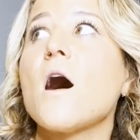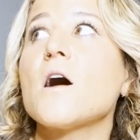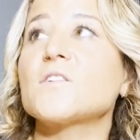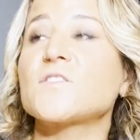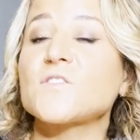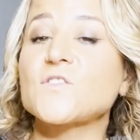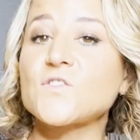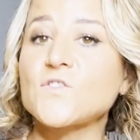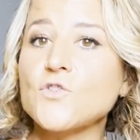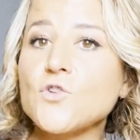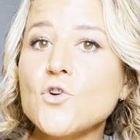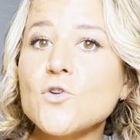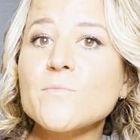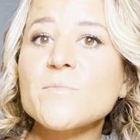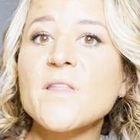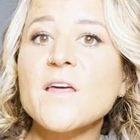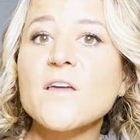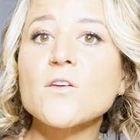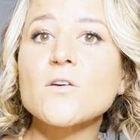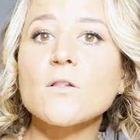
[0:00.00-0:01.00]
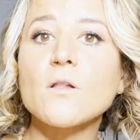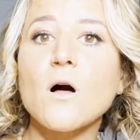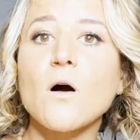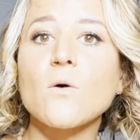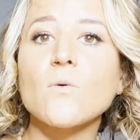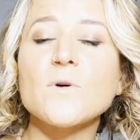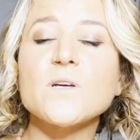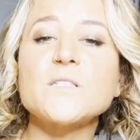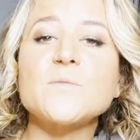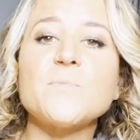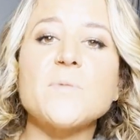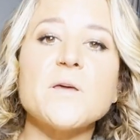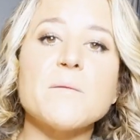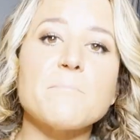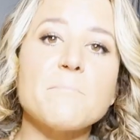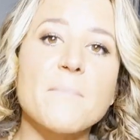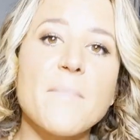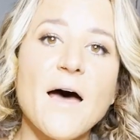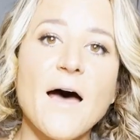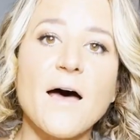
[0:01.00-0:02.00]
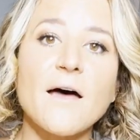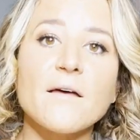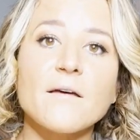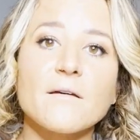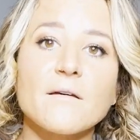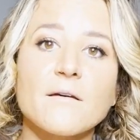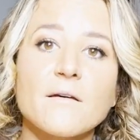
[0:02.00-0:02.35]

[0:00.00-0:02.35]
assume that you'll always be met